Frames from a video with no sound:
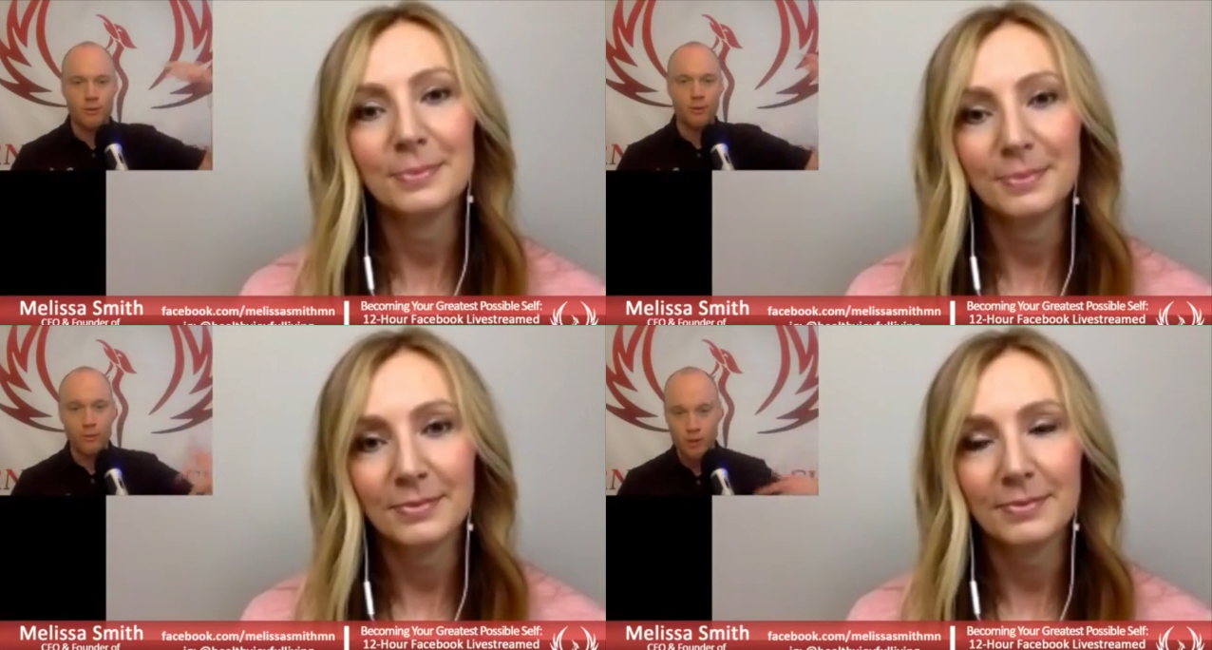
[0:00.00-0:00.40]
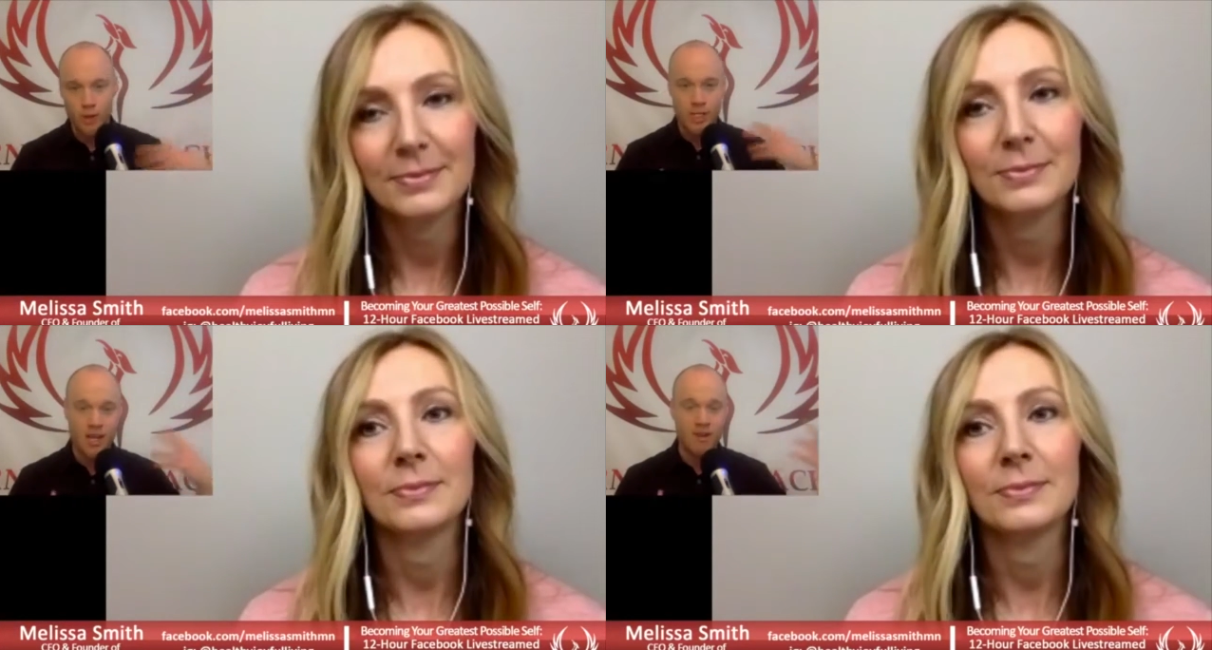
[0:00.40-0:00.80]
Speaker 1: prove
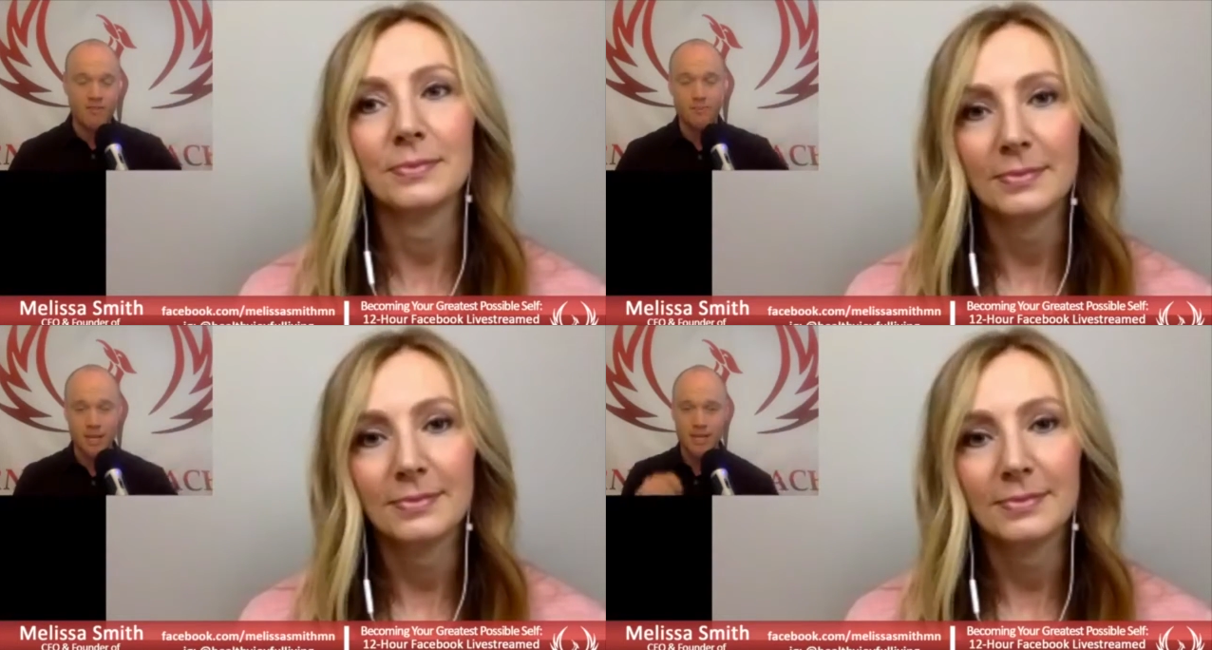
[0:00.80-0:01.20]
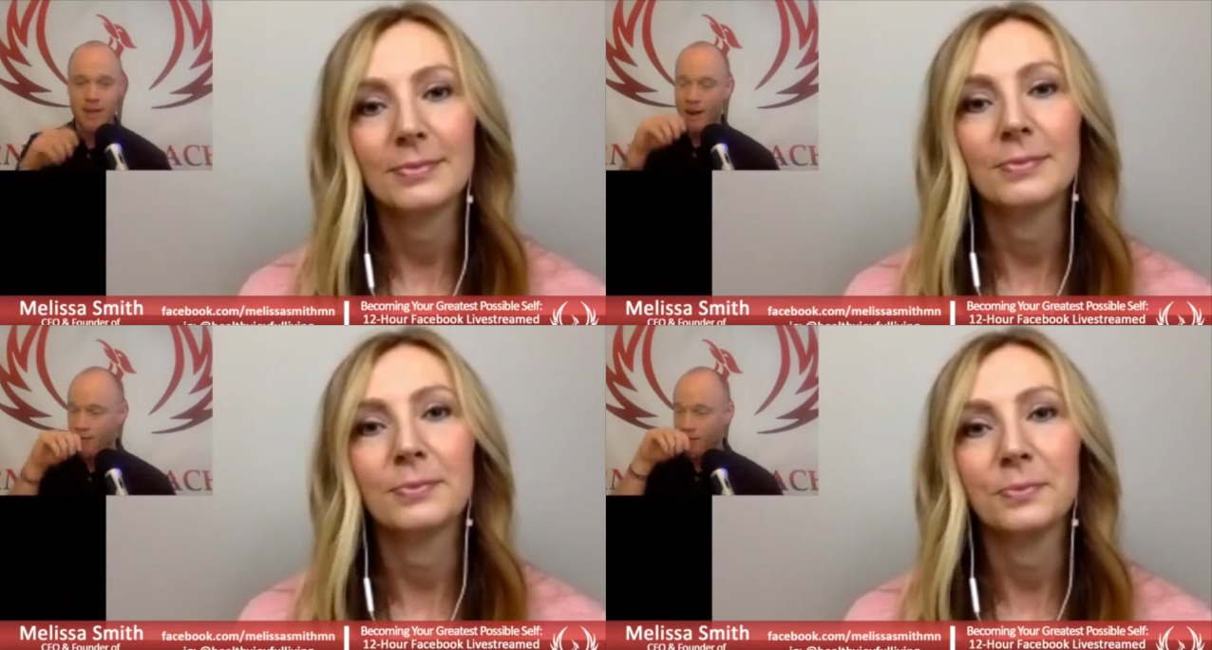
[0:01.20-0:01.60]
yourself, be
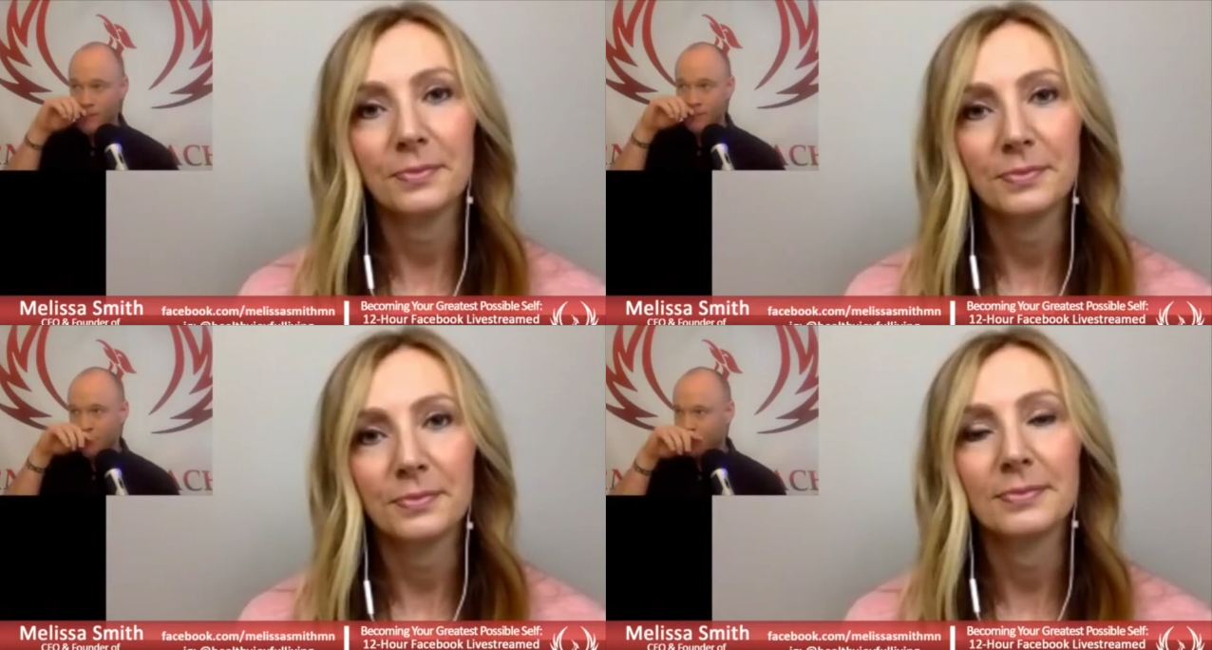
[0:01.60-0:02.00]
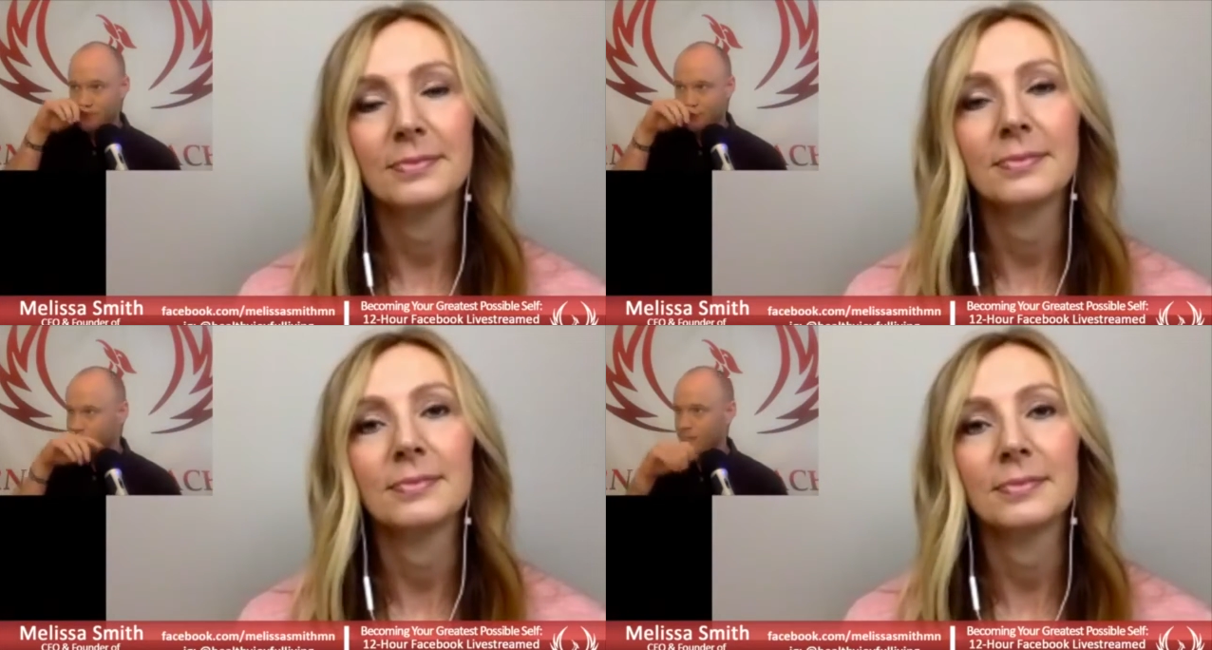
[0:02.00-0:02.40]
enough,
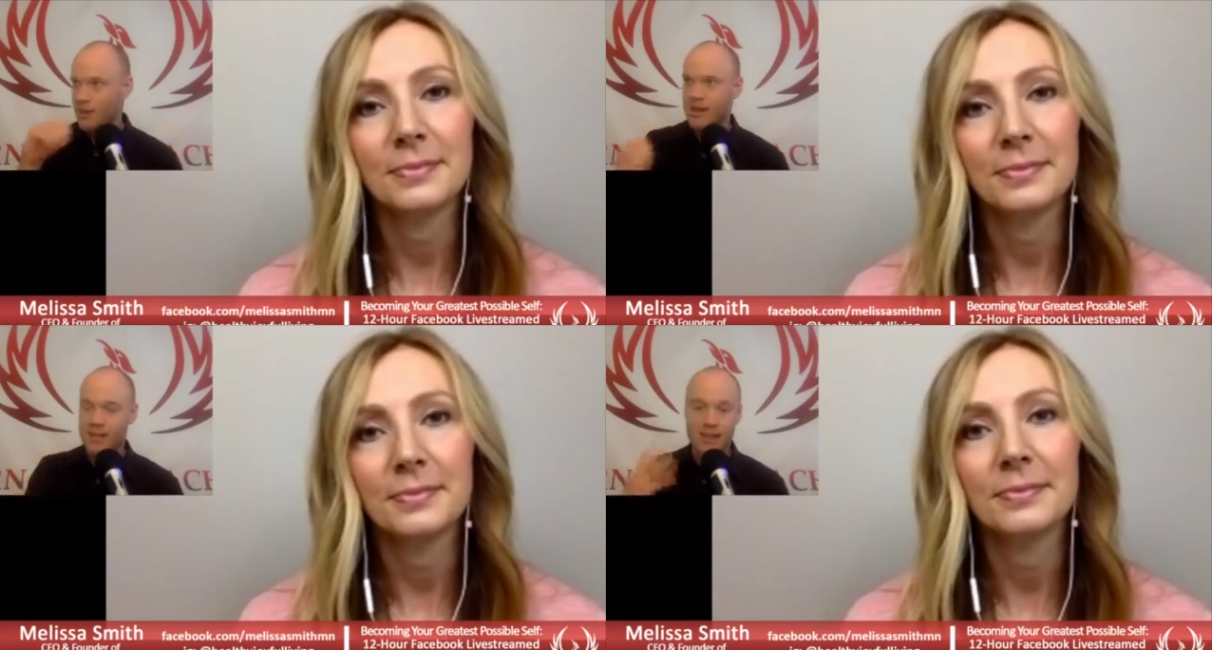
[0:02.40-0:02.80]
and get the